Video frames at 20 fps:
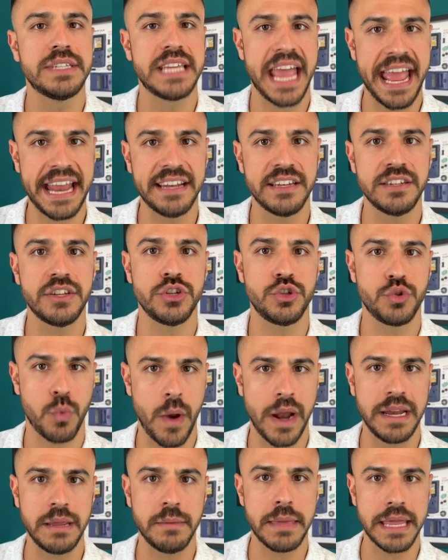10 to
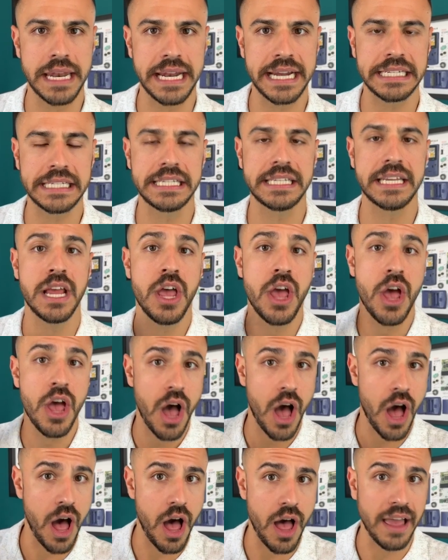20 minutes
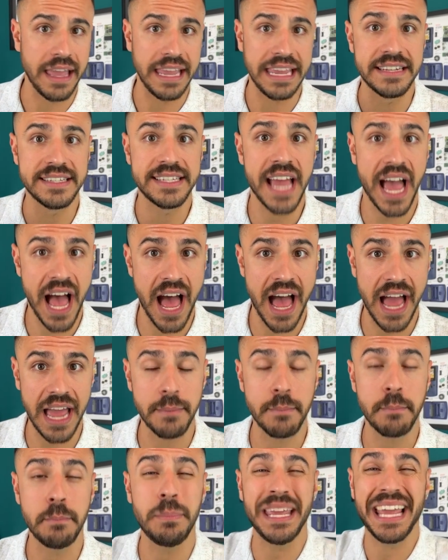uh, in
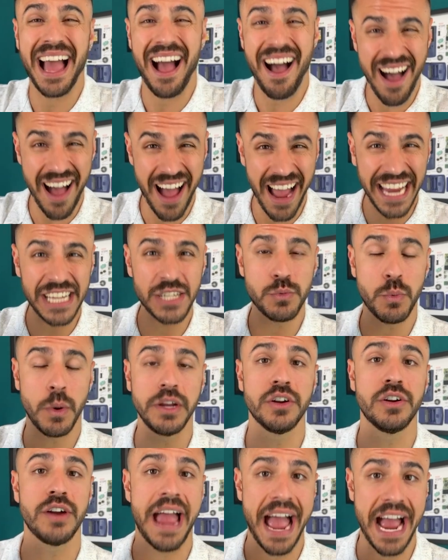time behind
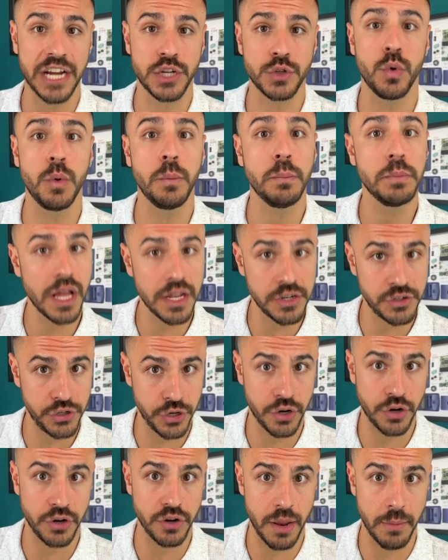what your actual blood
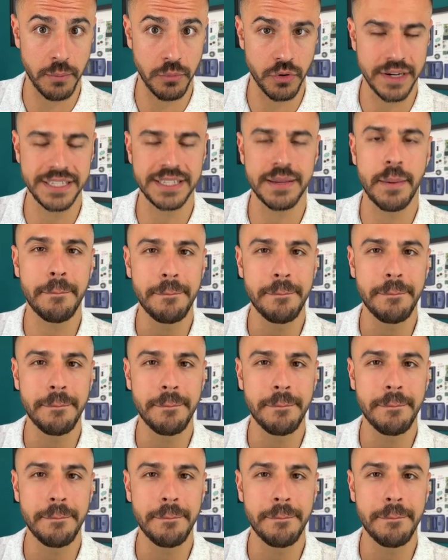sugar number is,